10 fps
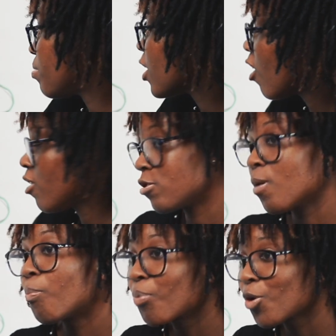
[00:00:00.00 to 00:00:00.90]
because
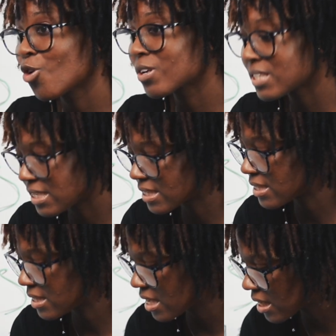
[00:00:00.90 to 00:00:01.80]
your product is
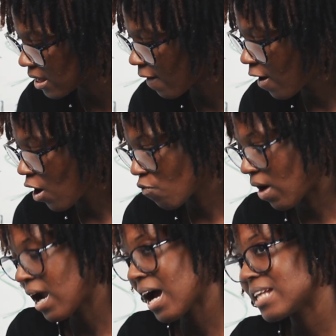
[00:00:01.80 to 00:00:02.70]
sticky,
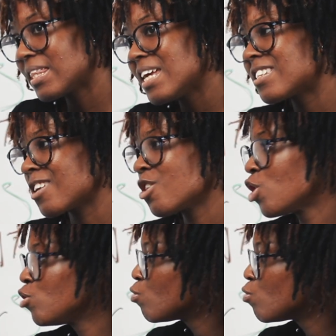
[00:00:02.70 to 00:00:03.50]
right? And things that you can